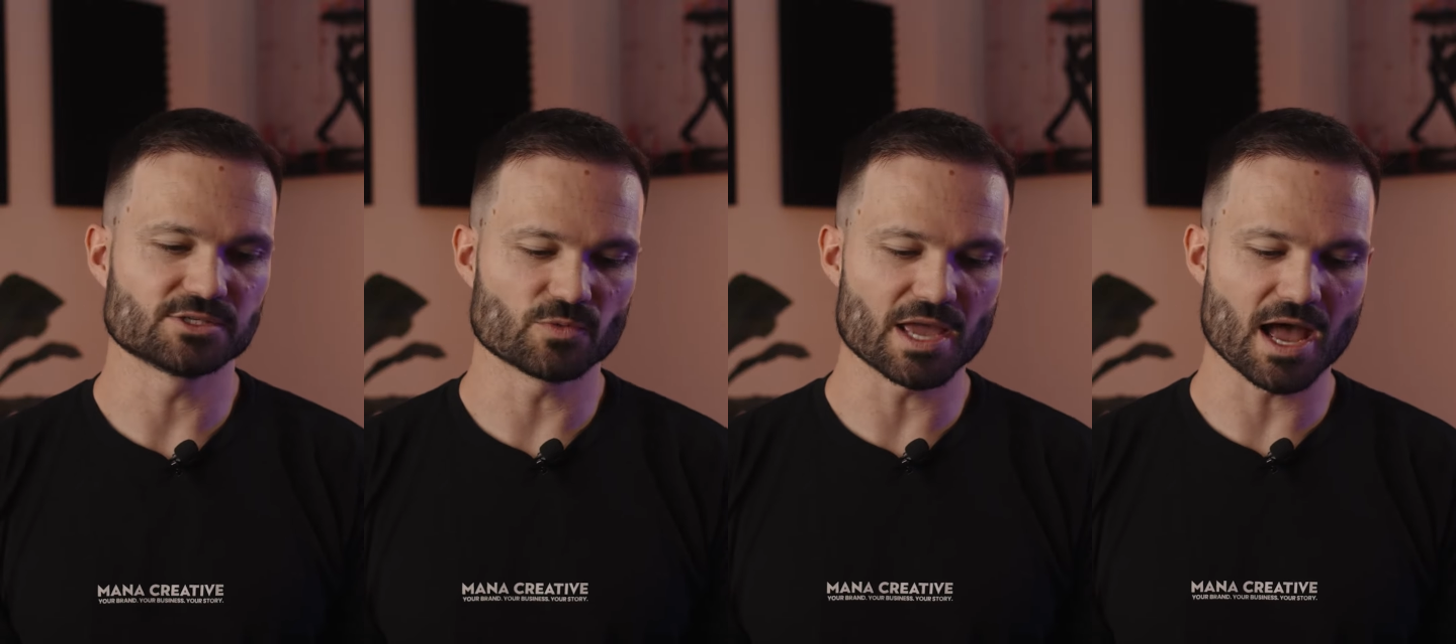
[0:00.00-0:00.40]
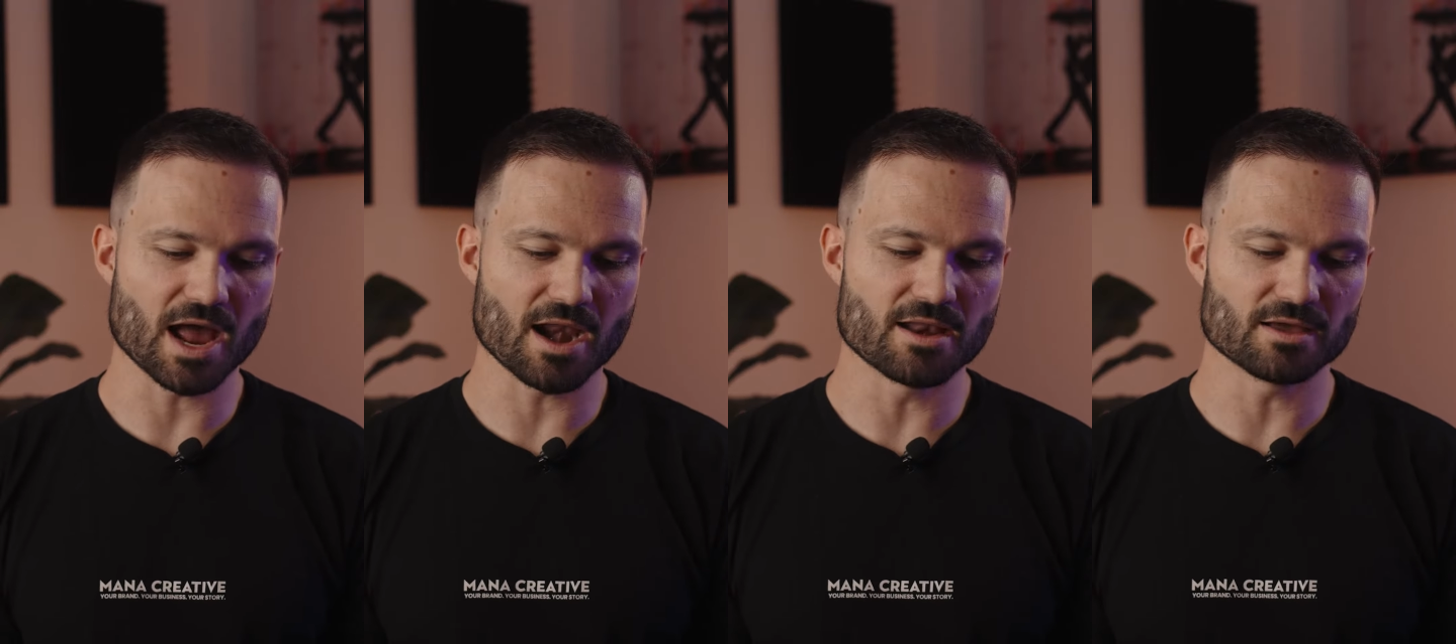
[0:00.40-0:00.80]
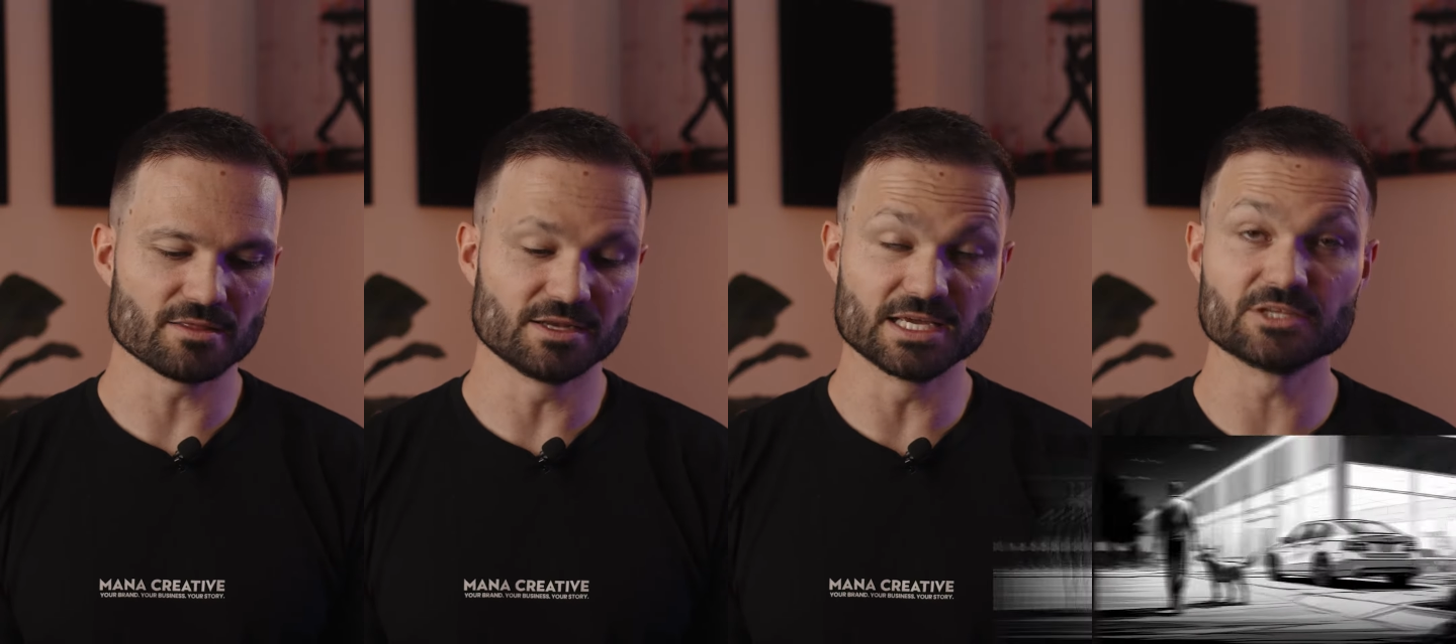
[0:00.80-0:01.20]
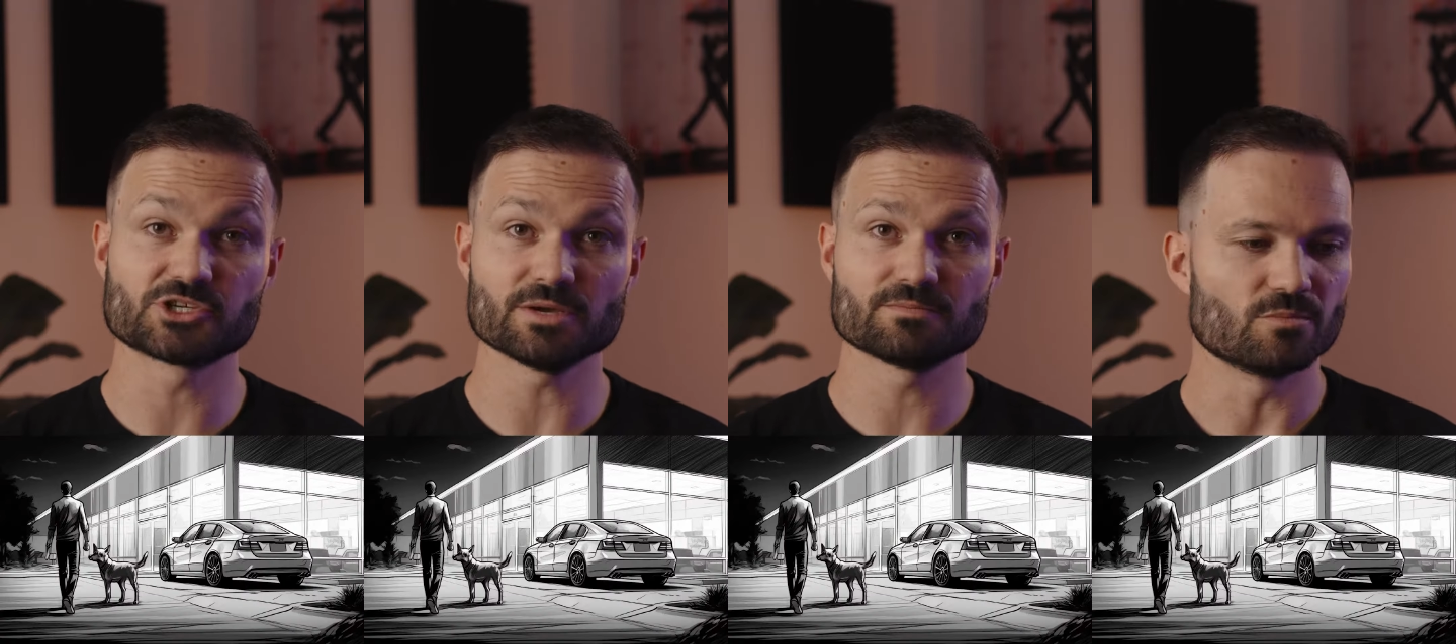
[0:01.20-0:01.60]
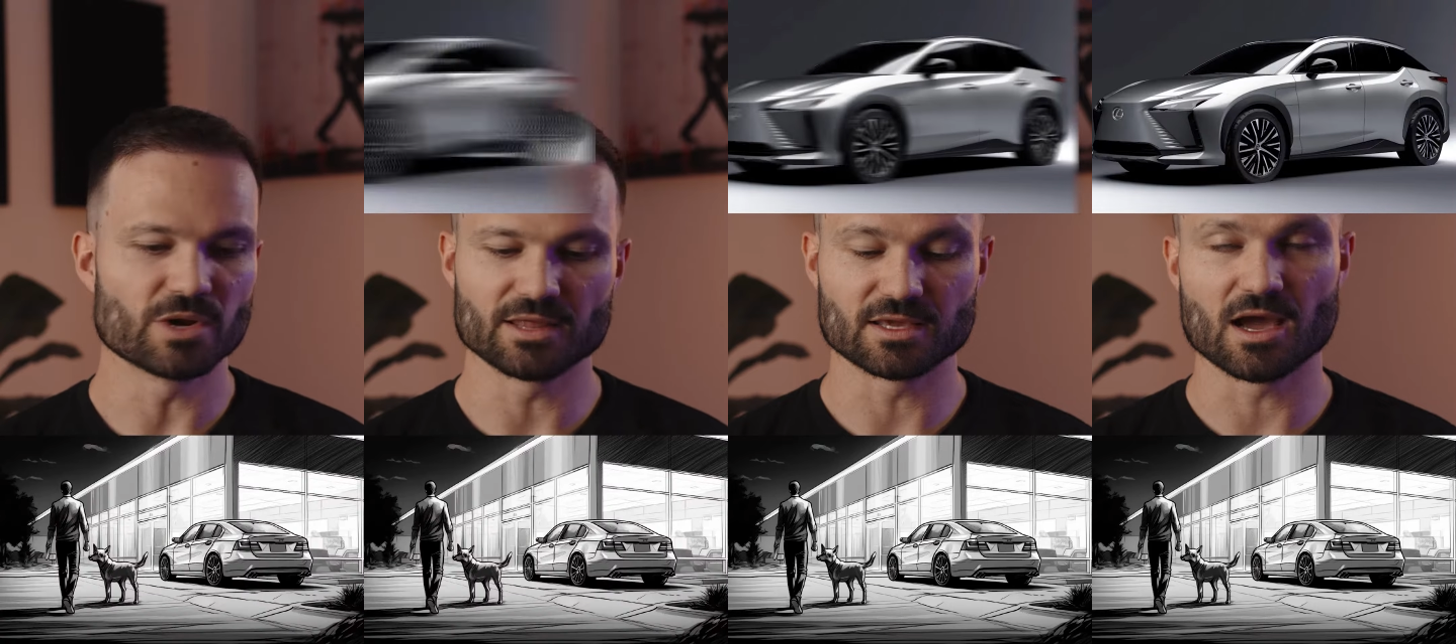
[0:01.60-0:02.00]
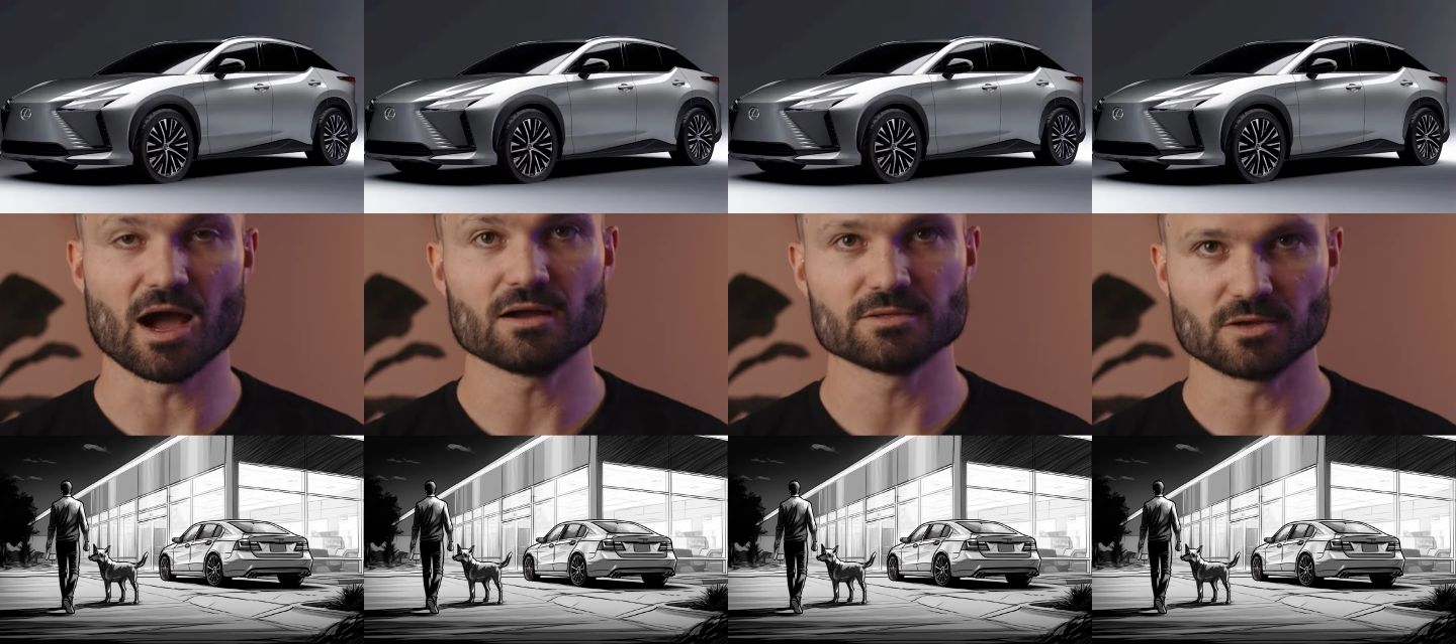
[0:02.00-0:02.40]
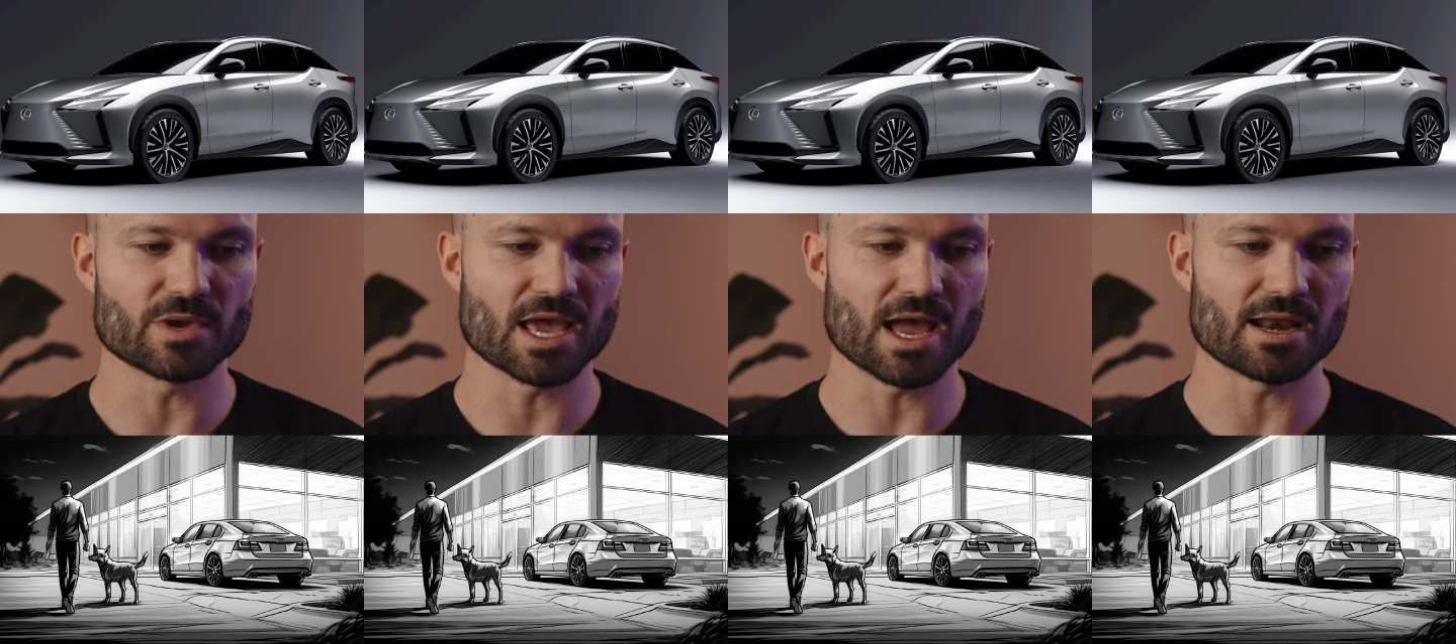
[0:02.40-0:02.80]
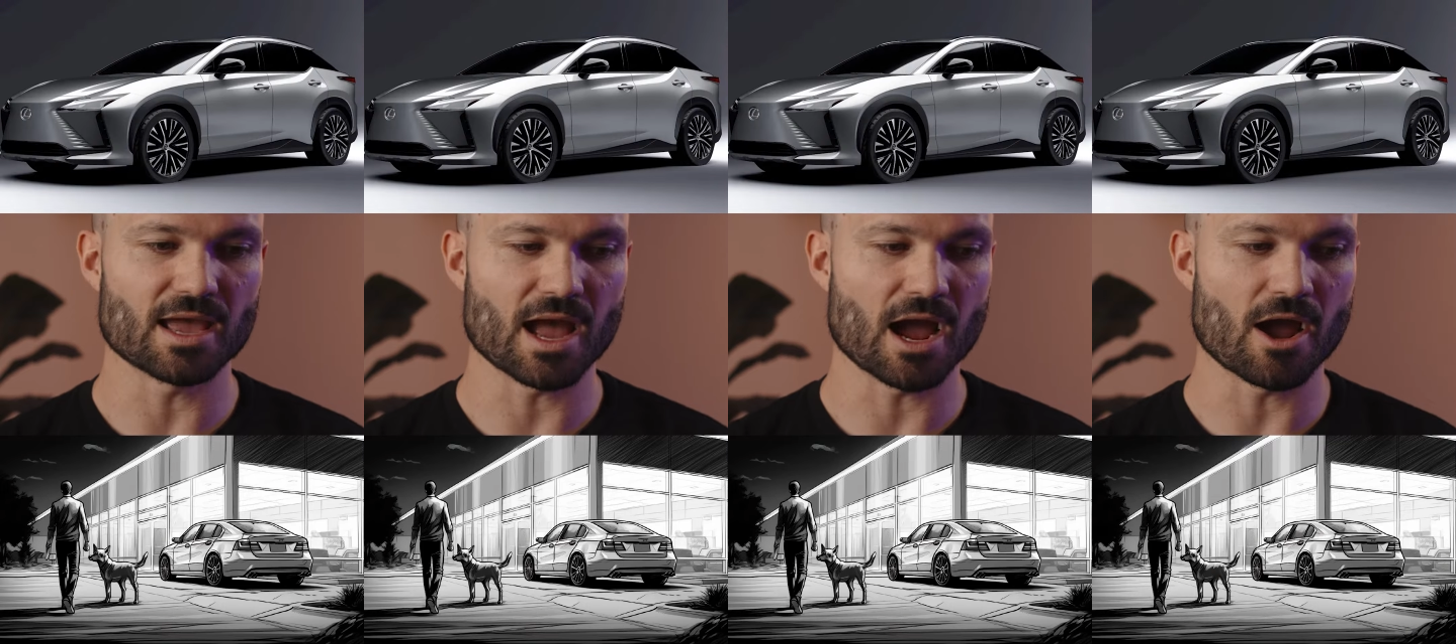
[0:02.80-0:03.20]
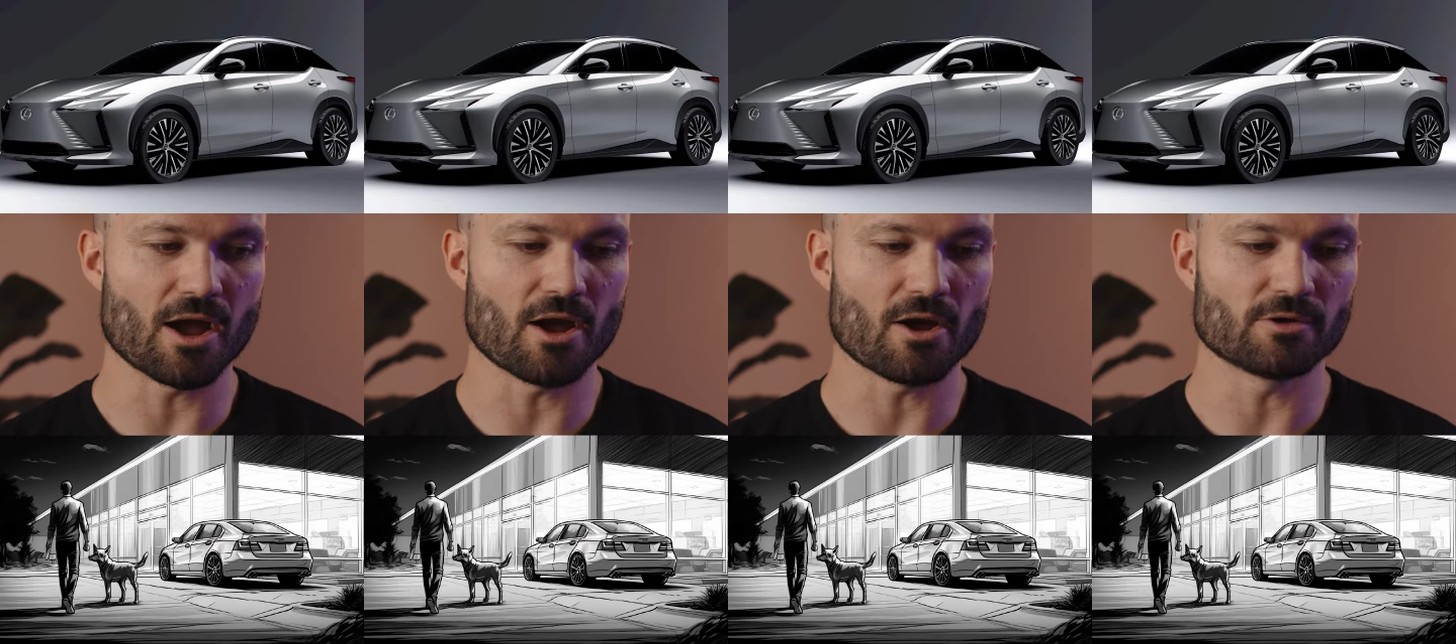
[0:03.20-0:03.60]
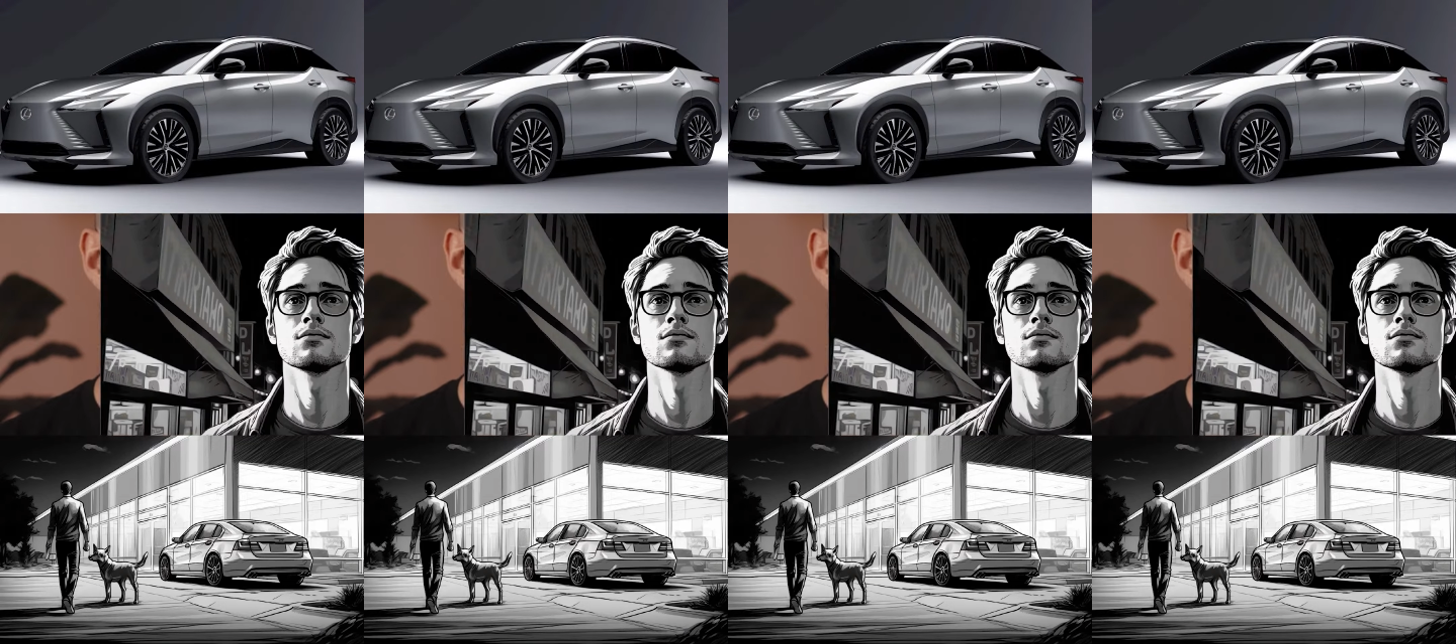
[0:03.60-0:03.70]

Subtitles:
So we had the dealership, we had the car, we had our